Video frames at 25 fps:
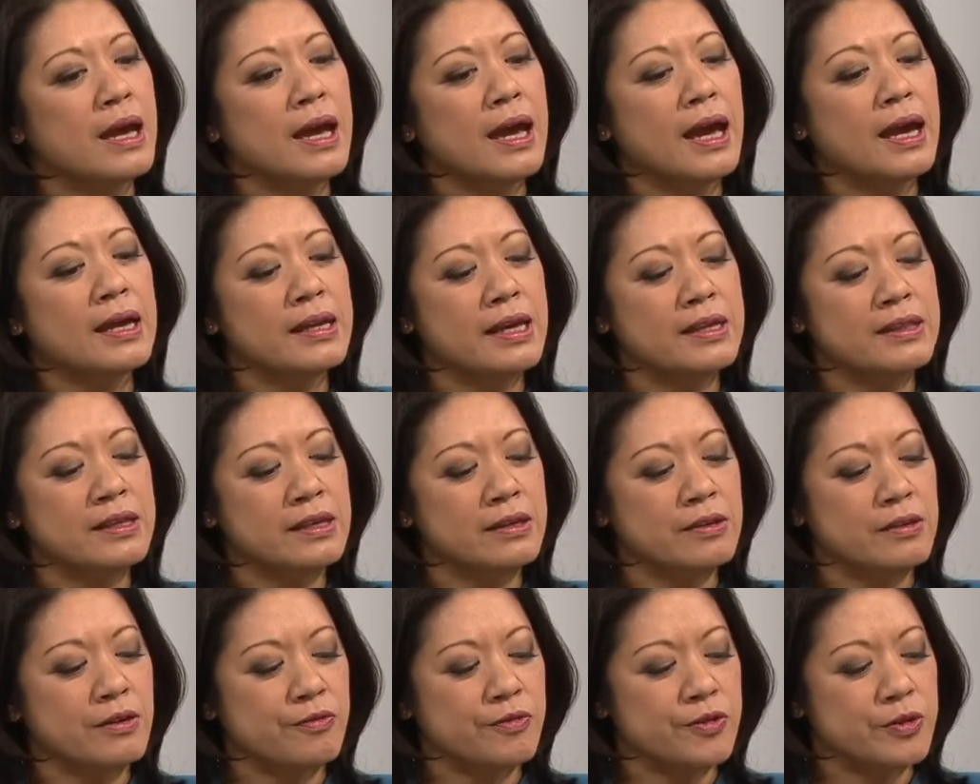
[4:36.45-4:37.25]
And I think
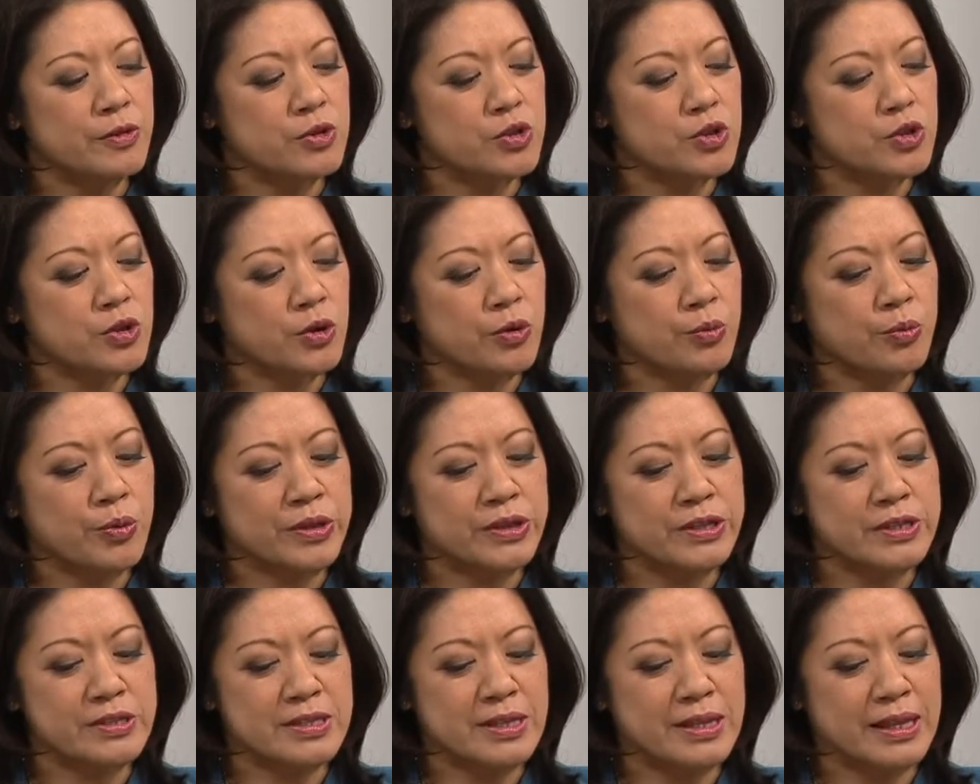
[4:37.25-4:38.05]
in the future, what
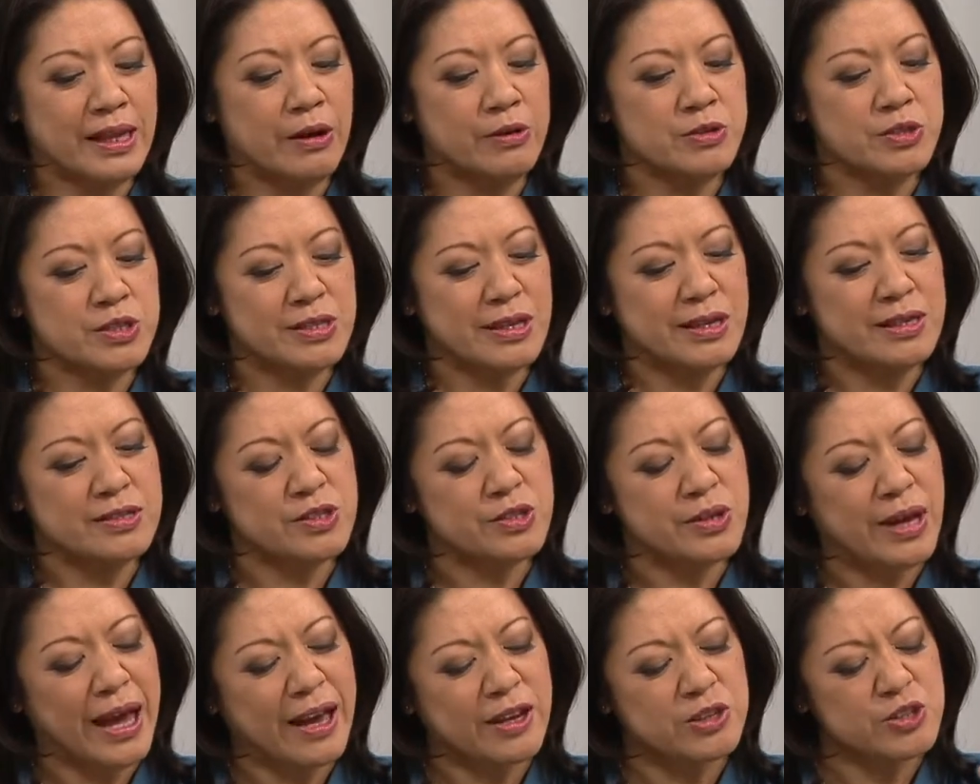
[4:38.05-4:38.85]
this allows us
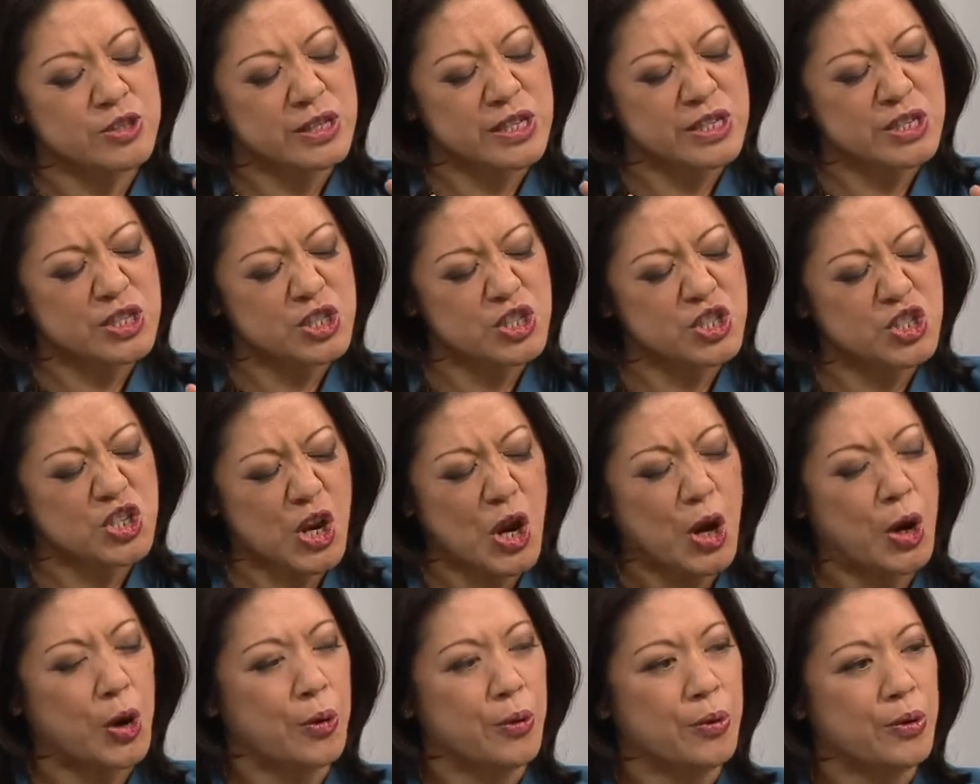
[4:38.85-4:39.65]
to actually
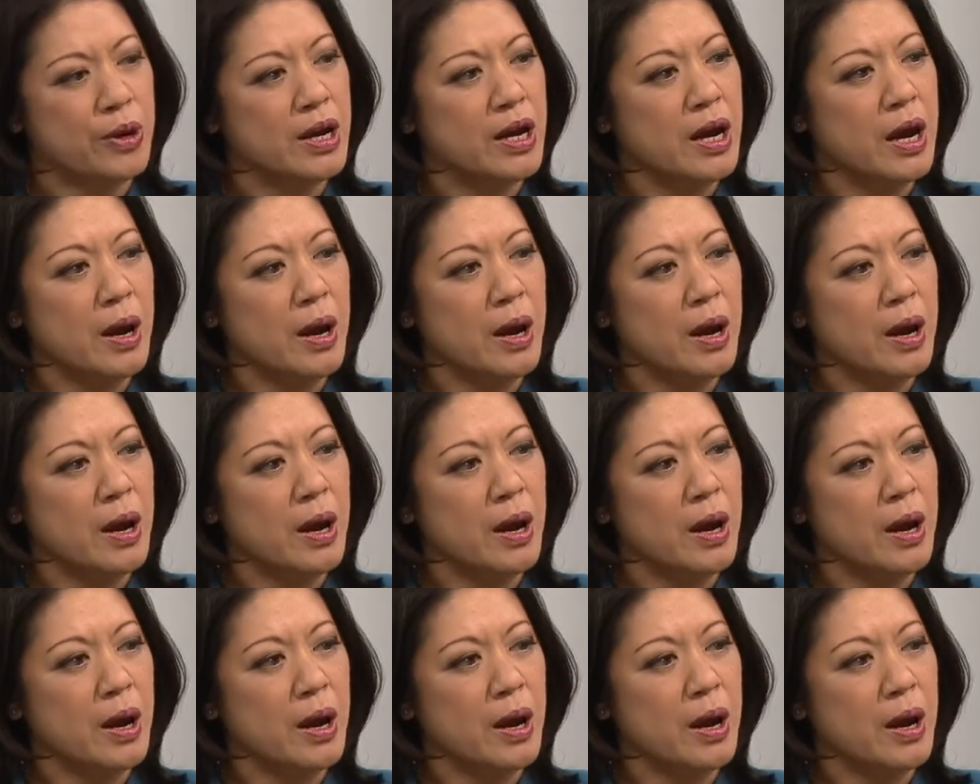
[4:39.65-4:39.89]
share